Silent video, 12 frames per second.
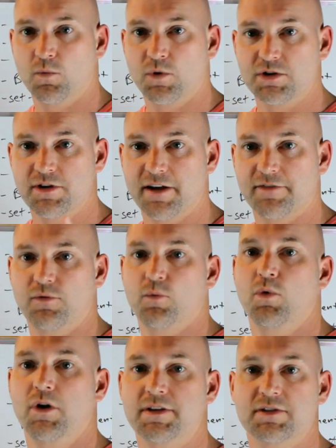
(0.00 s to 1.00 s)
when you have
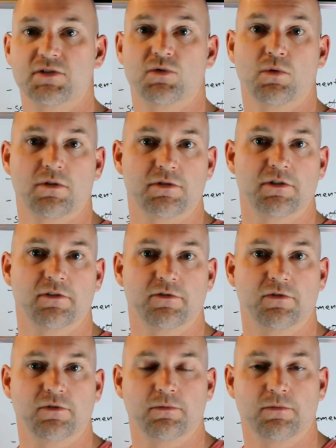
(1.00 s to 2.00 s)
one source
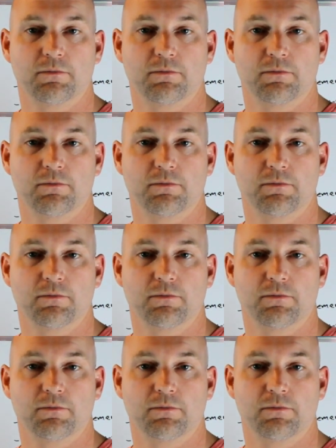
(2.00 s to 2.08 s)
of